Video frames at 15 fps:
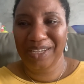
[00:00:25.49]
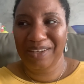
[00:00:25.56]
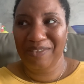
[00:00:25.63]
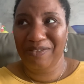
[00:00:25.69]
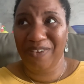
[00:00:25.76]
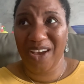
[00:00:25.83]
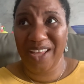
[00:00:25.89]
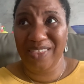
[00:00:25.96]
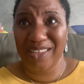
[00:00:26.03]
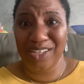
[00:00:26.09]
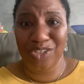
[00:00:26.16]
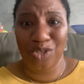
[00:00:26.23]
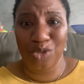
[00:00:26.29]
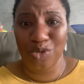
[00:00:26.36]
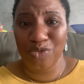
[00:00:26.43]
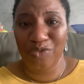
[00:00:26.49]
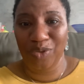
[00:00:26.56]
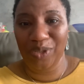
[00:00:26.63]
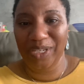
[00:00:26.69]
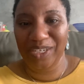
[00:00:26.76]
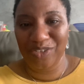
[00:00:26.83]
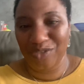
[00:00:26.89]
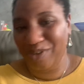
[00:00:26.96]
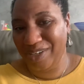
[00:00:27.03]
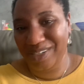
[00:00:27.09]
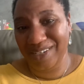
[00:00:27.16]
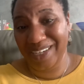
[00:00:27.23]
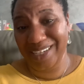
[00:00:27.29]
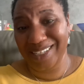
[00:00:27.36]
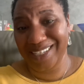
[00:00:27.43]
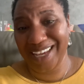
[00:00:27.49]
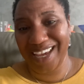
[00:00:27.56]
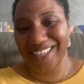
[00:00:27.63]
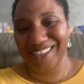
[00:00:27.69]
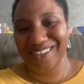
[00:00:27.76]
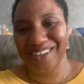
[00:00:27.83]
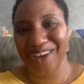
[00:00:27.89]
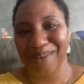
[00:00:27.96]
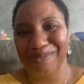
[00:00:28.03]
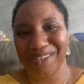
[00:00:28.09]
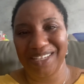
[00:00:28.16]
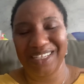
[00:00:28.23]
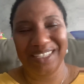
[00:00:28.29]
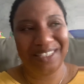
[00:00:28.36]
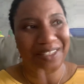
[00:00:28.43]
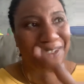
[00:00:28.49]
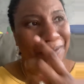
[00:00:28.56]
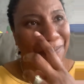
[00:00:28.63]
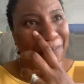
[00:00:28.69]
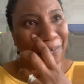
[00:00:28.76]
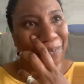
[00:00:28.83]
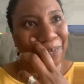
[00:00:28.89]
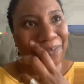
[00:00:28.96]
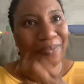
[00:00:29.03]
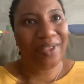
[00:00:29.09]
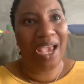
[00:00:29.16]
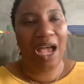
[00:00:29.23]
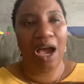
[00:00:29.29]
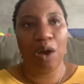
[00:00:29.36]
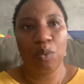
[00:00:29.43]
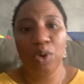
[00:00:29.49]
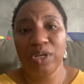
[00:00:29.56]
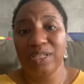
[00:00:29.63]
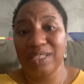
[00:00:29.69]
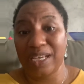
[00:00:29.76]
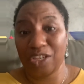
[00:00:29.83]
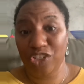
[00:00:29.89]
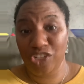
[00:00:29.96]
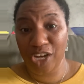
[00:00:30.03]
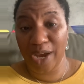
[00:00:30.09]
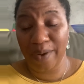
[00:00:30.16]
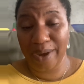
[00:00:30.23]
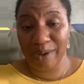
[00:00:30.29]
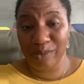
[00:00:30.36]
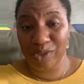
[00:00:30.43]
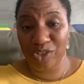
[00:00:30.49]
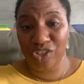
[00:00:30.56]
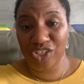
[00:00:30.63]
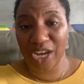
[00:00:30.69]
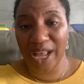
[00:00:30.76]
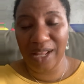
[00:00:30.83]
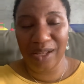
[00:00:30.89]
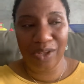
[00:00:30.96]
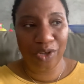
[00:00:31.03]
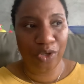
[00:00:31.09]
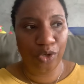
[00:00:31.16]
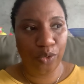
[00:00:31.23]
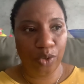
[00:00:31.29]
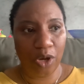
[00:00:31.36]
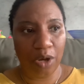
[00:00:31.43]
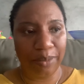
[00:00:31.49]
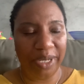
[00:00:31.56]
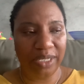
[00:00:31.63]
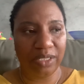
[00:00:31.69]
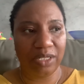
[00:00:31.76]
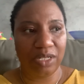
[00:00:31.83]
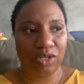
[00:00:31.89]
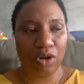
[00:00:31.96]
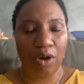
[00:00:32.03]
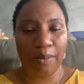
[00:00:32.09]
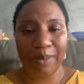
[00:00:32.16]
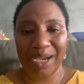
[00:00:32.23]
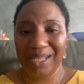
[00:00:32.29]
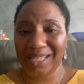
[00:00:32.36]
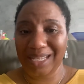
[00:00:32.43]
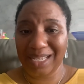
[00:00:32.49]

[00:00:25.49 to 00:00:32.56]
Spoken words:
find this useful, interesting and take the time to listen. I want to say shout out to Shell, who commented on my